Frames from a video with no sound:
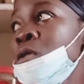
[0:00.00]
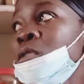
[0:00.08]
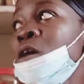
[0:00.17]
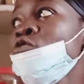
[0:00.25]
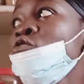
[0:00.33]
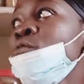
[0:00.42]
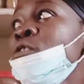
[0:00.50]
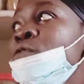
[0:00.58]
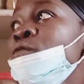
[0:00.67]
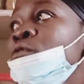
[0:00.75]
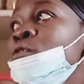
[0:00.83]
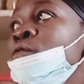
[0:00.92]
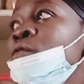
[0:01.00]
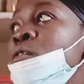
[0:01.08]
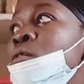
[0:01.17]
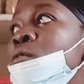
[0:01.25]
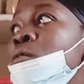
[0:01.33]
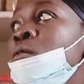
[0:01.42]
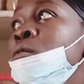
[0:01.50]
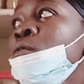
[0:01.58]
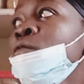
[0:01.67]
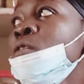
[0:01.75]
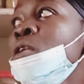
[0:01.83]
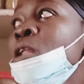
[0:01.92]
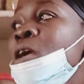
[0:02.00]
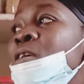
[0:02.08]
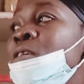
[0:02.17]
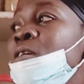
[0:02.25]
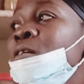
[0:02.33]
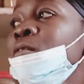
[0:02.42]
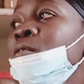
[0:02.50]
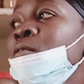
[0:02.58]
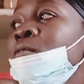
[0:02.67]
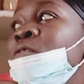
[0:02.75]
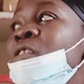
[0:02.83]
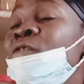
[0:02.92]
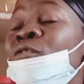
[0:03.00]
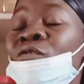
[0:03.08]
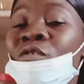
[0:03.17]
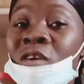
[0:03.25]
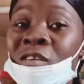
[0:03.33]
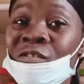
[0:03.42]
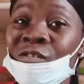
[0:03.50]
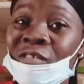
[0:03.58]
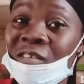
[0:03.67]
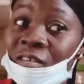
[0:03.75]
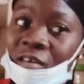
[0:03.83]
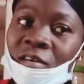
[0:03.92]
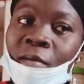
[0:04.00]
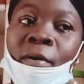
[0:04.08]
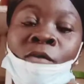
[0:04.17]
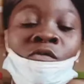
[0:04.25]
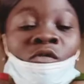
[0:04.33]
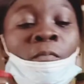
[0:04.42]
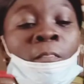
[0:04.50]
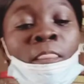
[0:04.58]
That should be giving off roughly like 7 to 8, something thereabouts.